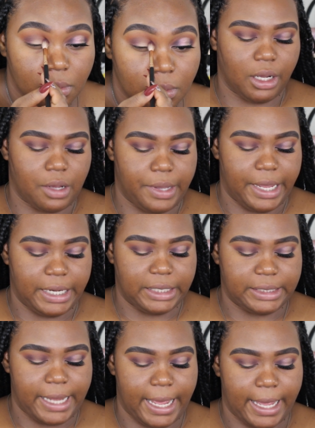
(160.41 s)
I'm going to go in
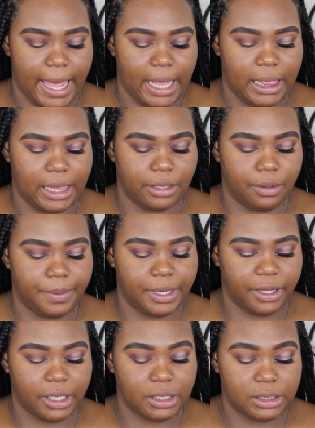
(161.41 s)
and take a little bit
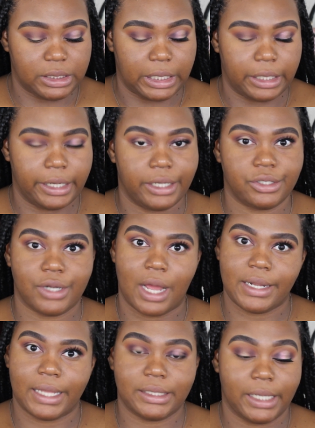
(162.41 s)
of concealer and
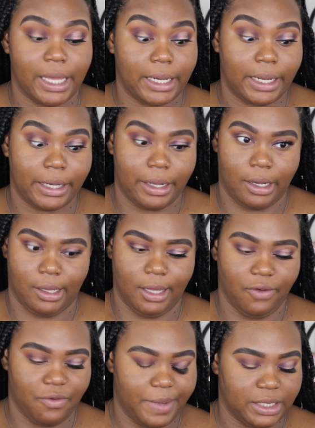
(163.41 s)
try not to get it all
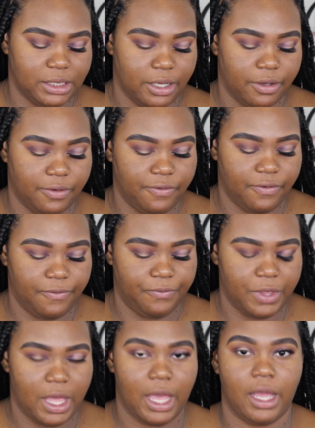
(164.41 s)
over myself,
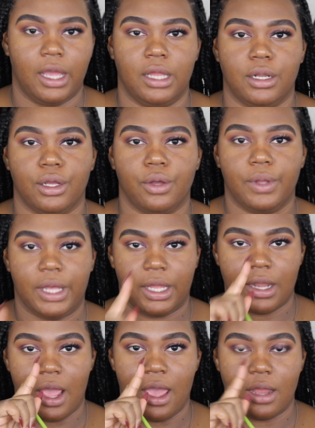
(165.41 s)
and go
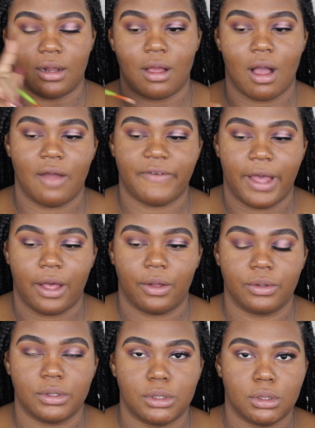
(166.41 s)
in and carve
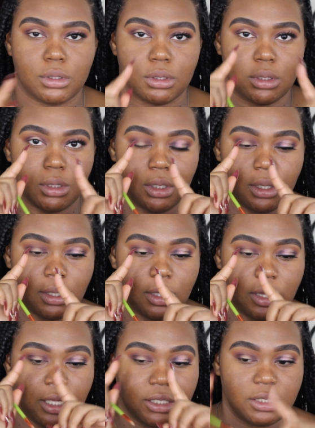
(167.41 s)
out
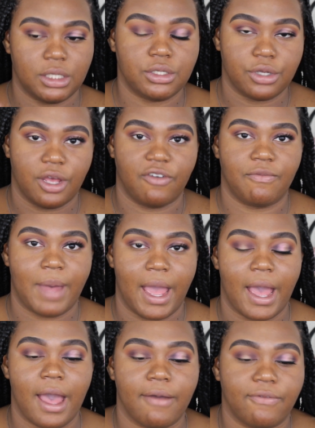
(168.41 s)
the center of my
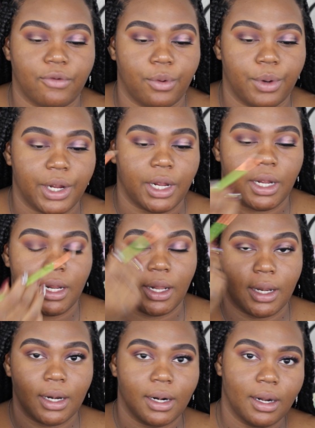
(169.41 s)
eye for
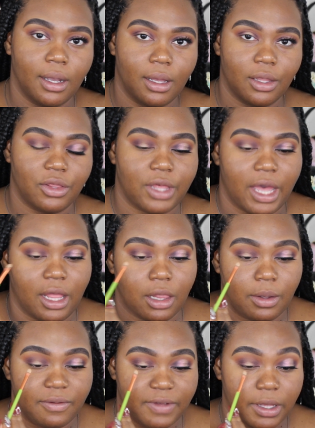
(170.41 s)
the
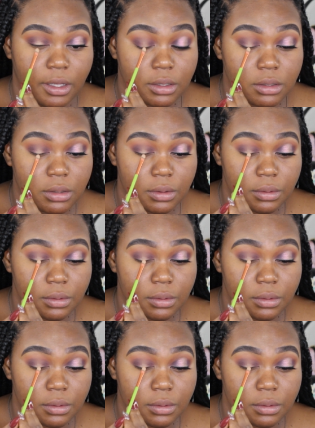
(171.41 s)
halo effect.